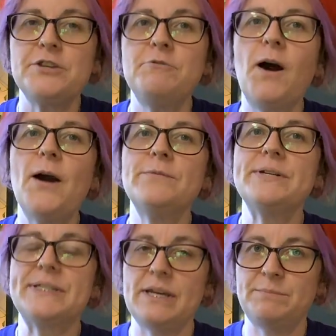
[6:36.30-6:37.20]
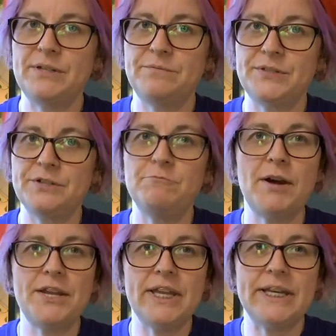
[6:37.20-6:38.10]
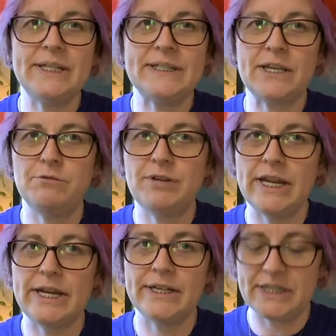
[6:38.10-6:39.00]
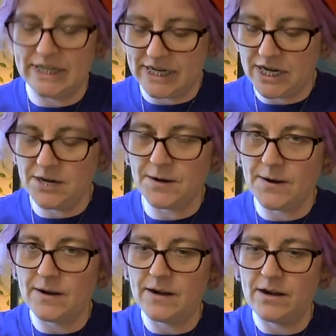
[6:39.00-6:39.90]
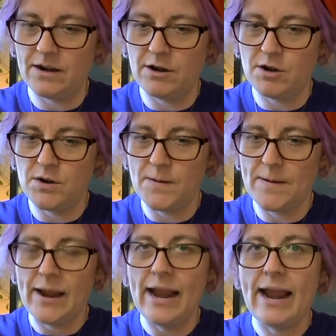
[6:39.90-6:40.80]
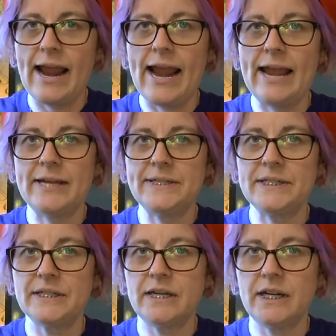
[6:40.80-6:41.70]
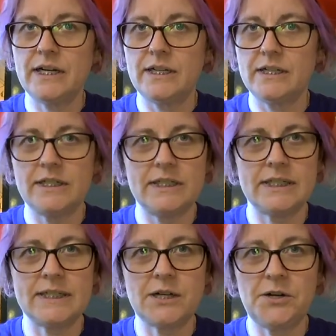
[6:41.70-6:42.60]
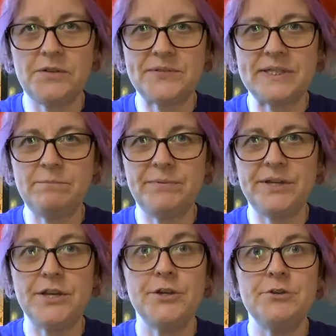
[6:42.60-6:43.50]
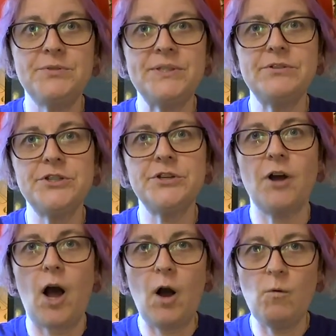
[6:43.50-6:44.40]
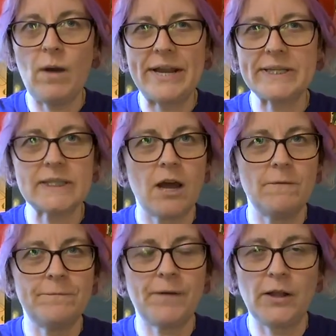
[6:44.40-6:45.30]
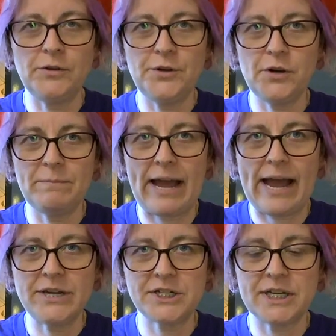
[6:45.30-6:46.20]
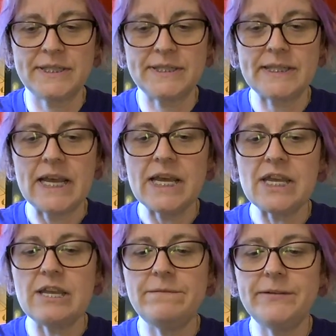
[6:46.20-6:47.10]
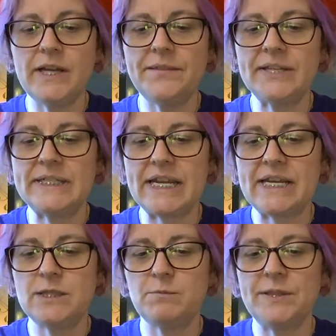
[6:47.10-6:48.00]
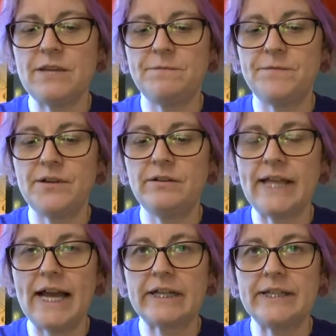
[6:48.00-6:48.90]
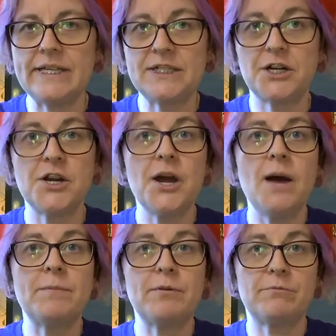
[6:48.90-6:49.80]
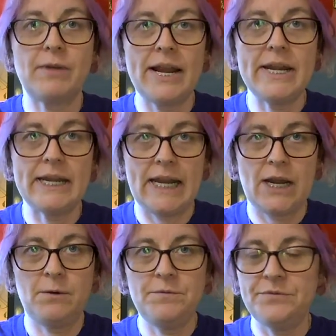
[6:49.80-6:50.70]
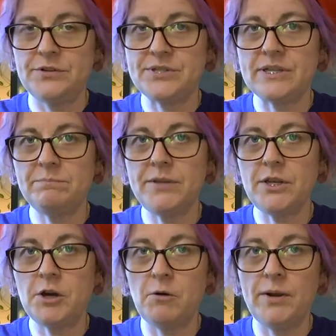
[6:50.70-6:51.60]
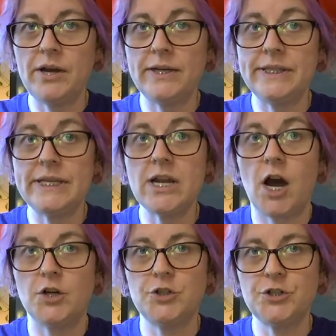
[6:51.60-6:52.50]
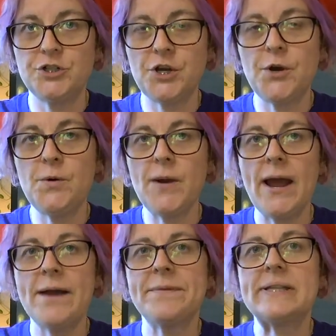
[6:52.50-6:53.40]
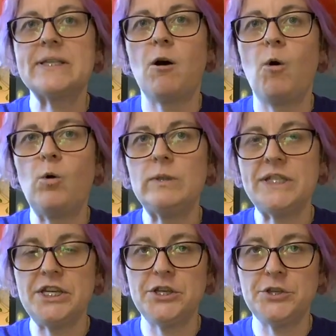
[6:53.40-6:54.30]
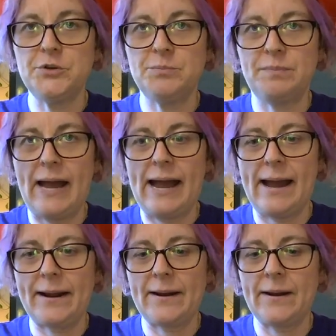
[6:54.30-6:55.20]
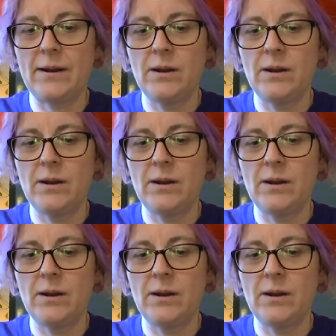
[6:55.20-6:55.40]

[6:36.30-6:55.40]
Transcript: You are receptive to what it is that you need to hear. And to start off simply, you still should always Follow your passions, even on the days when they feel lackluster. But right now, there's something going on in the undertow that's holding you back.